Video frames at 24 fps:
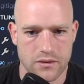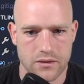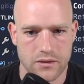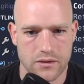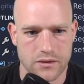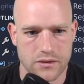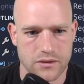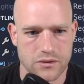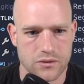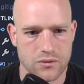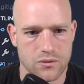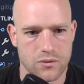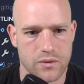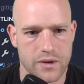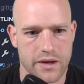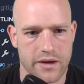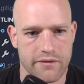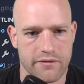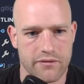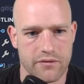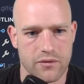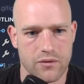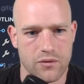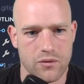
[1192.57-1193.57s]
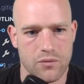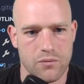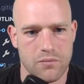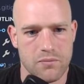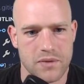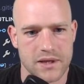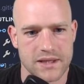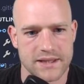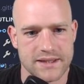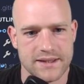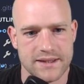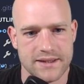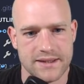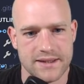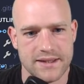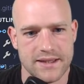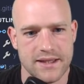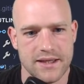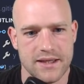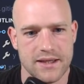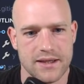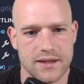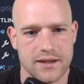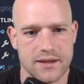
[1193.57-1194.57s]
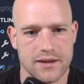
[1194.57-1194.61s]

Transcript: So we have opacity,